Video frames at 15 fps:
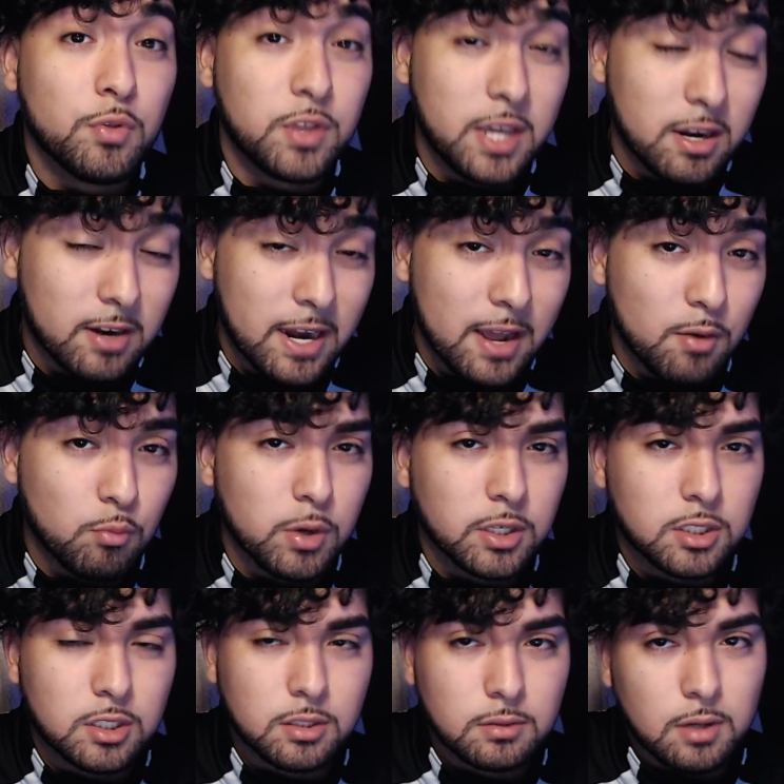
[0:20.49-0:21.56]
the internet,
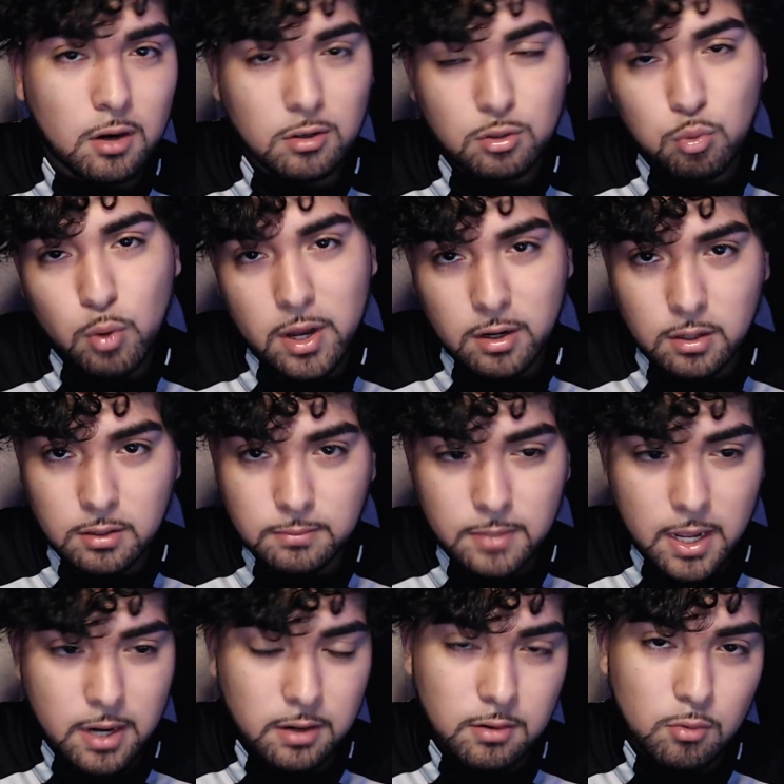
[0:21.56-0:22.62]
which are Twitter
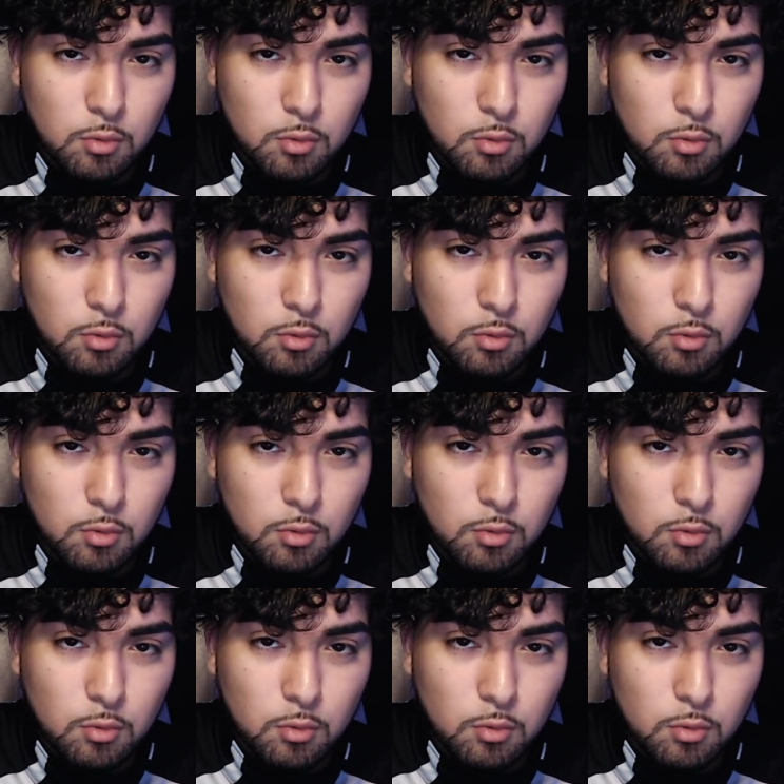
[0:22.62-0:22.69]
and